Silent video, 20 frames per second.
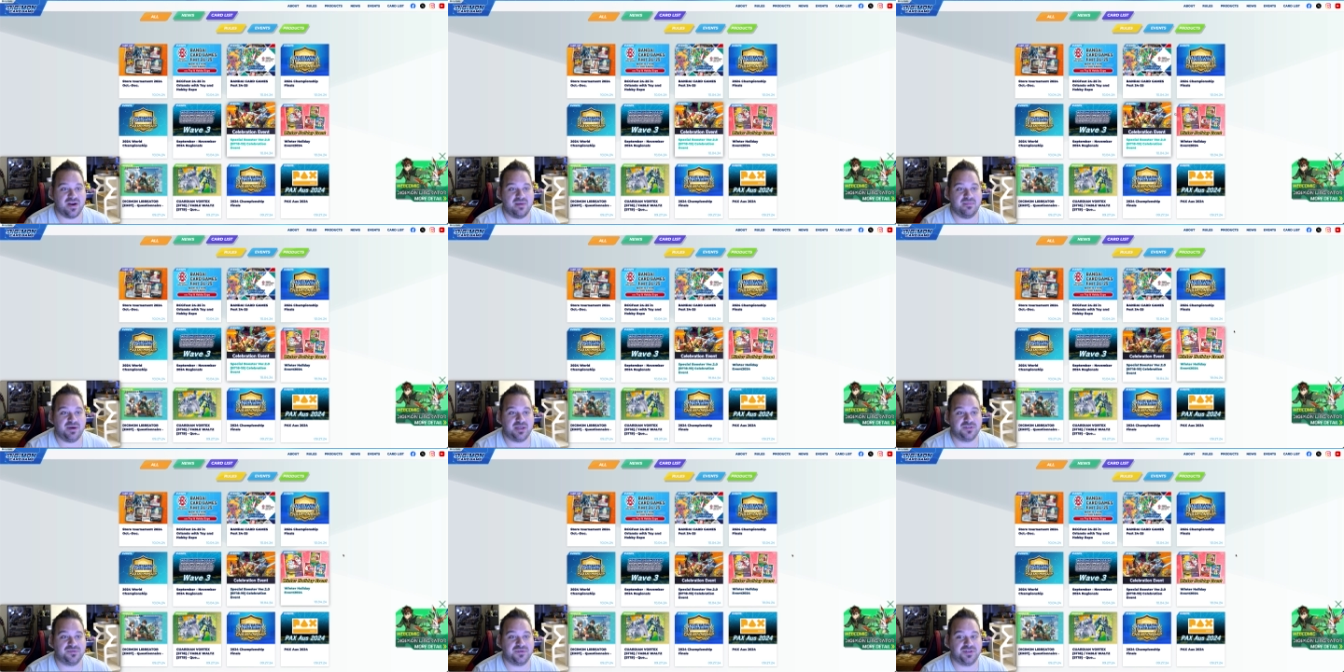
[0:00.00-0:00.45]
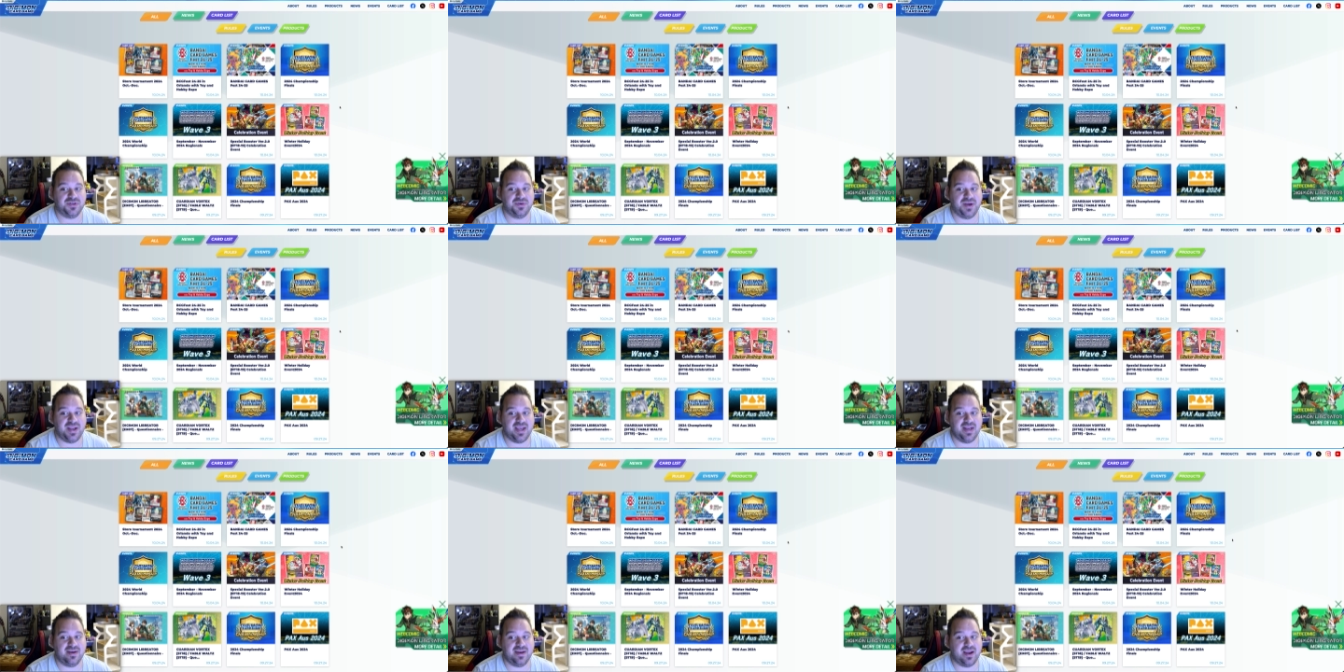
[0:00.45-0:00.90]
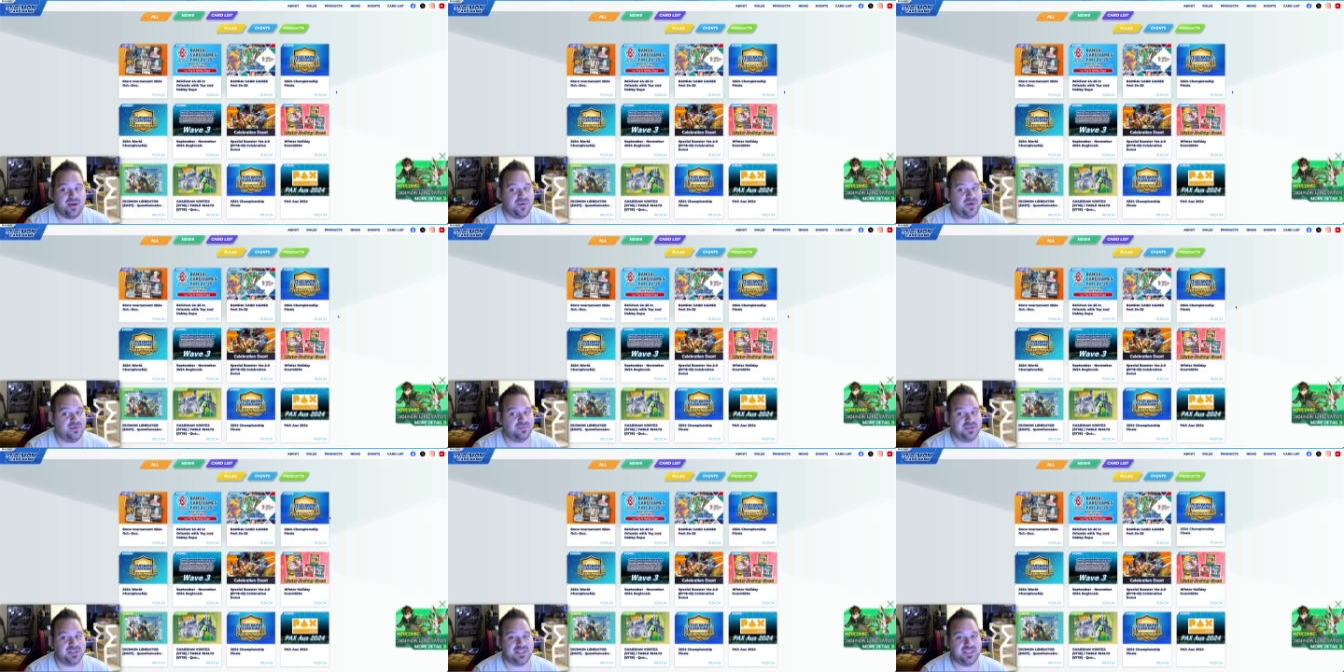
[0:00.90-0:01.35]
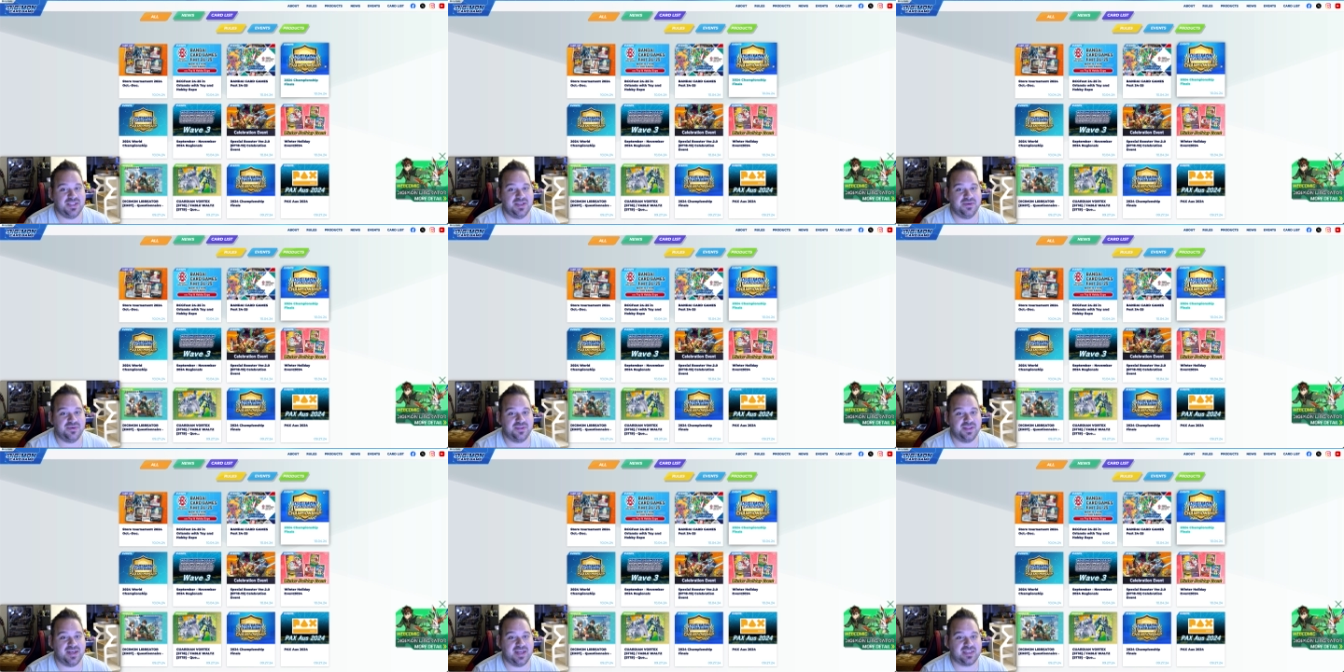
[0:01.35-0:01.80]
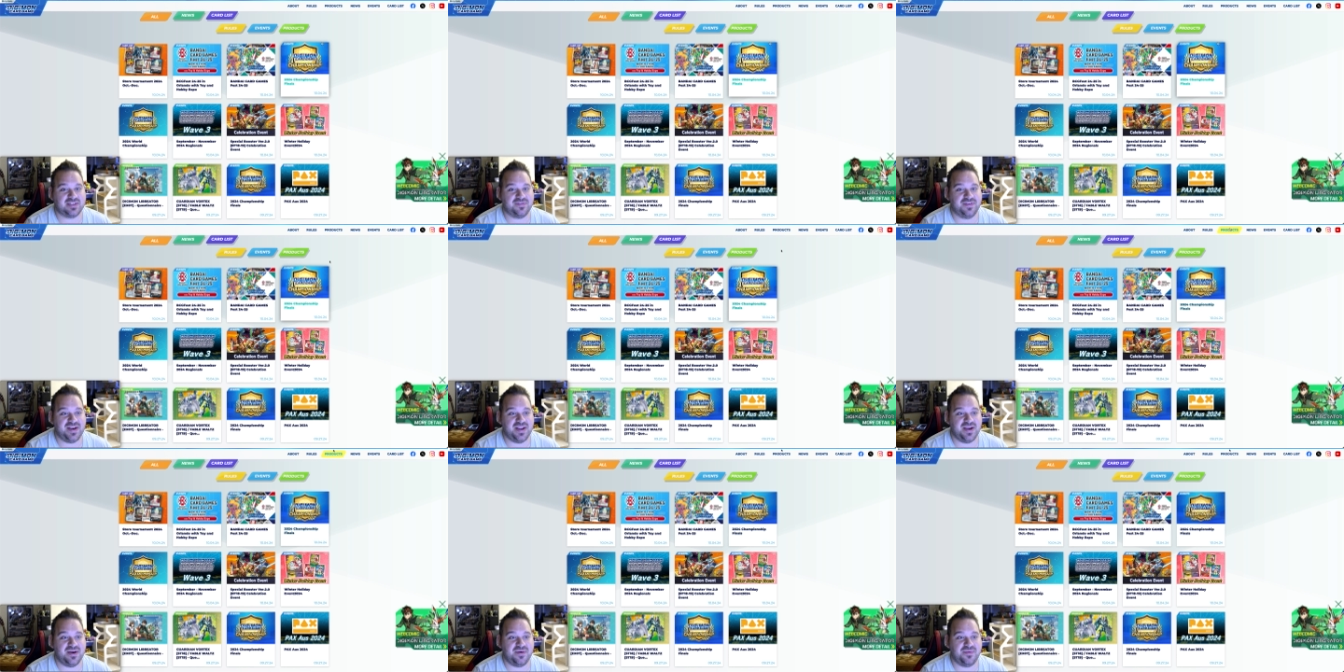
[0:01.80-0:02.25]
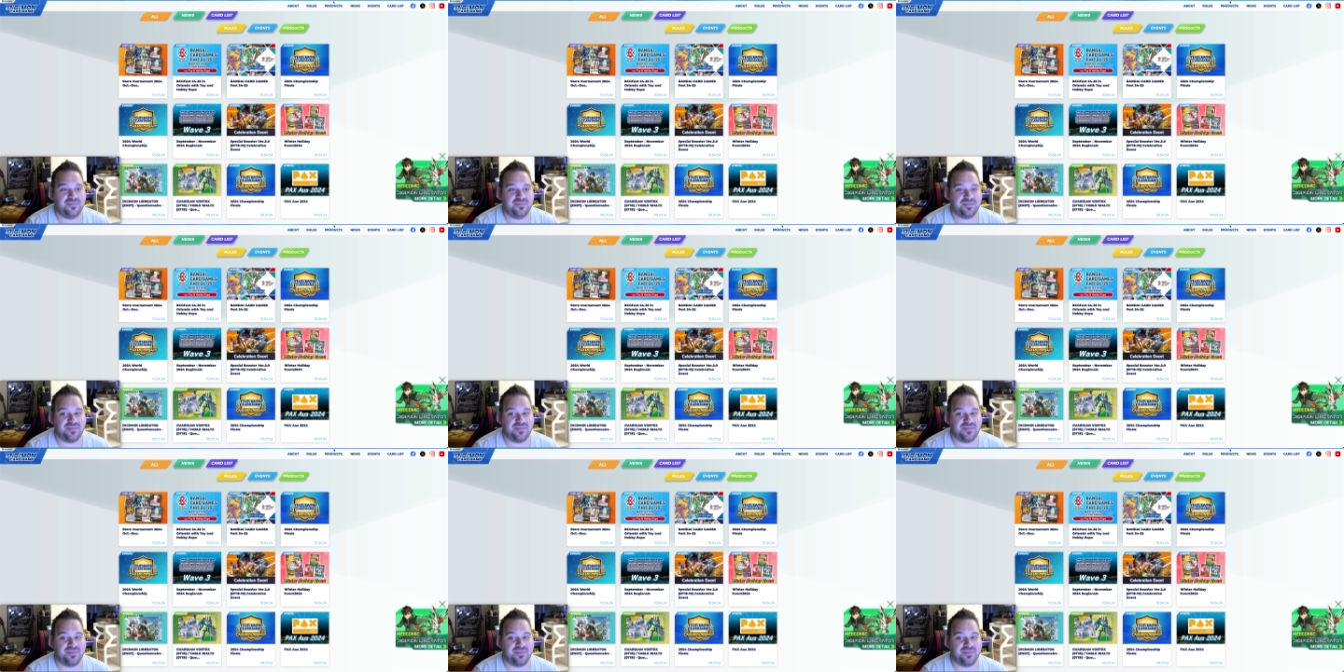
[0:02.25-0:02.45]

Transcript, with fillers: much for tuning in, and we hope to see you in the next video.